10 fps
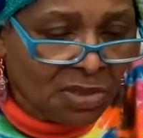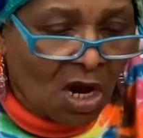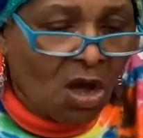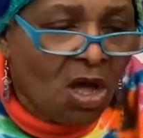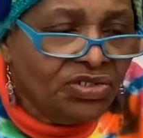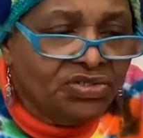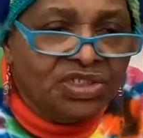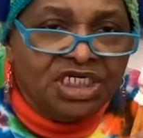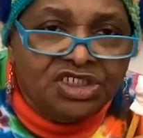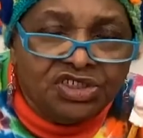all you
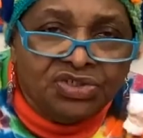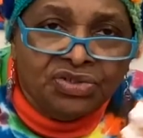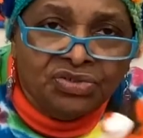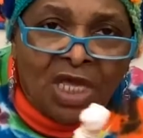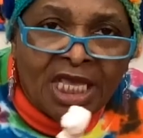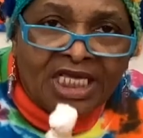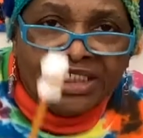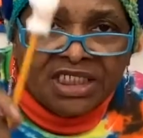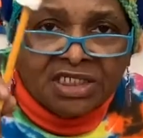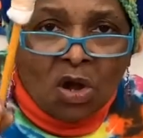need to do
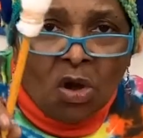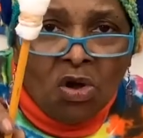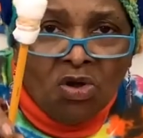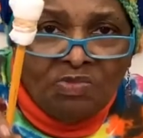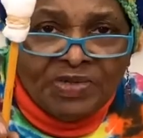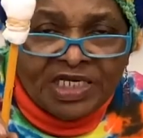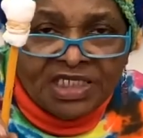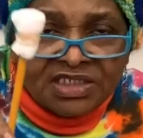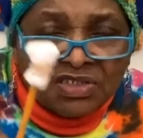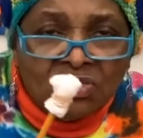is get an old
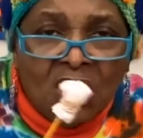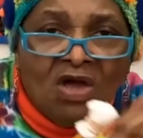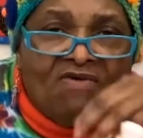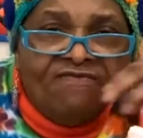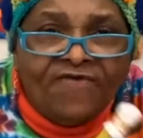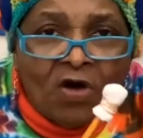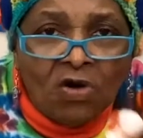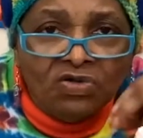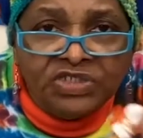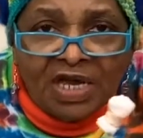pencil,
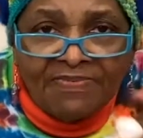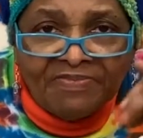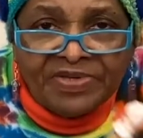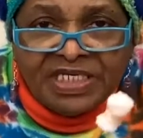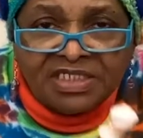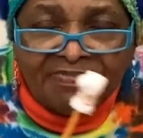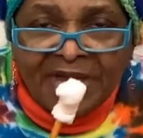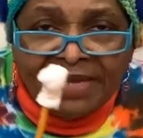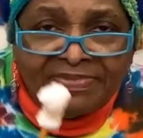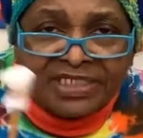fold up a piece of
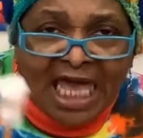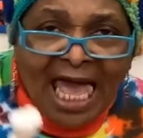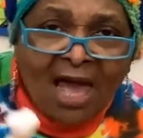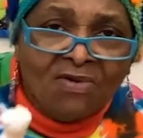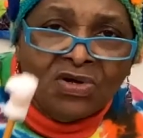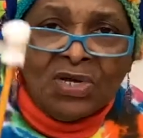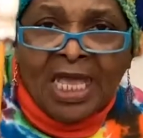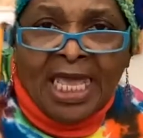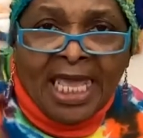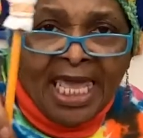paper towel,
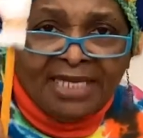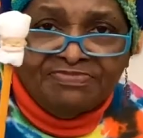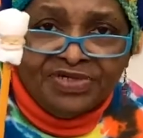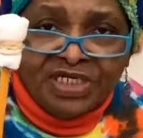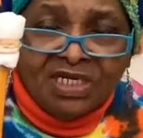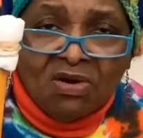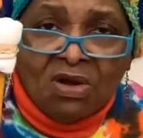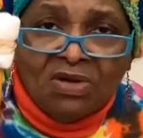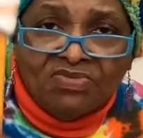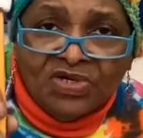and put it
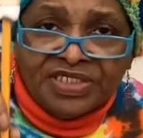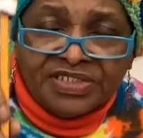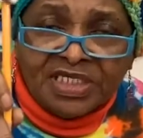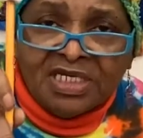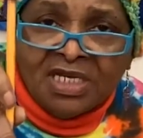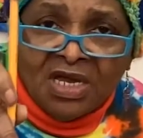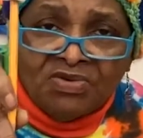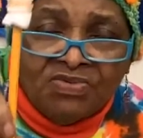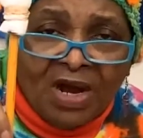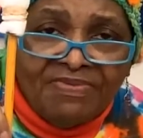on with a
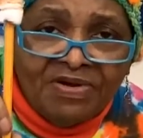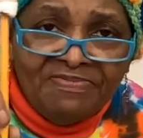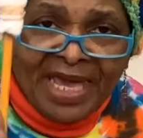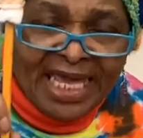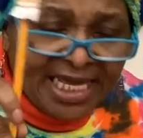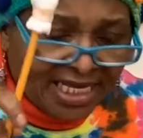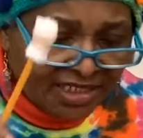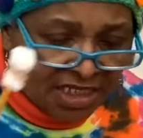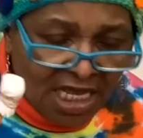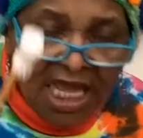rubber band.
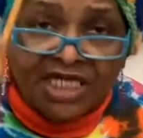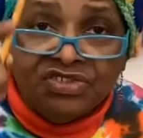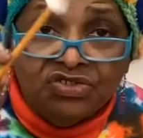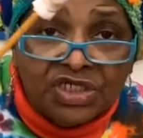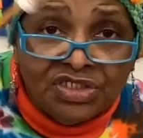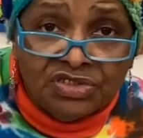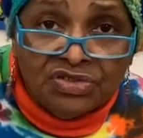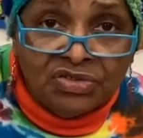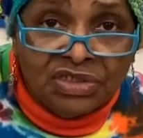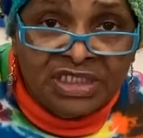And you could
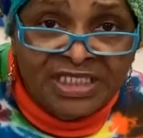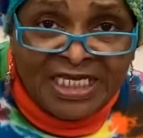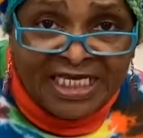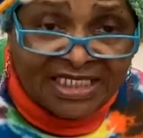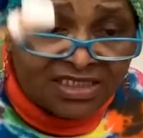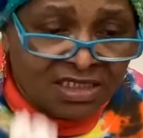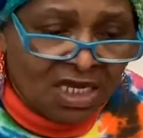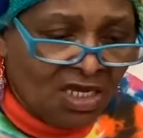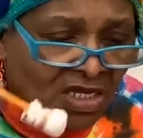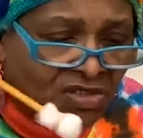use this
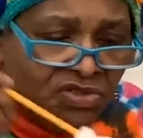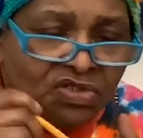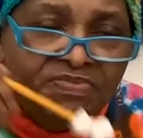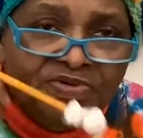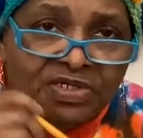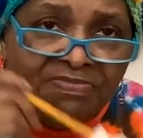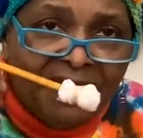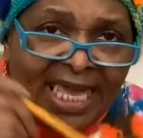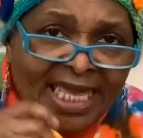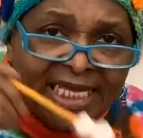to put
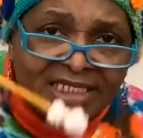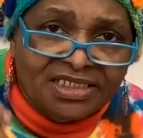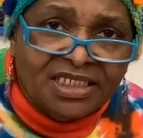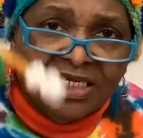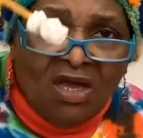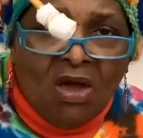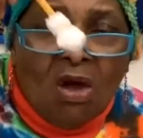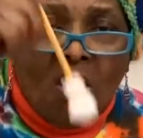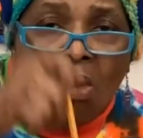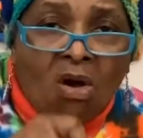paint
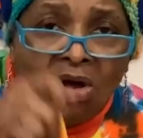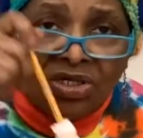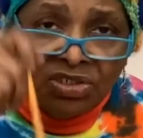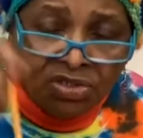on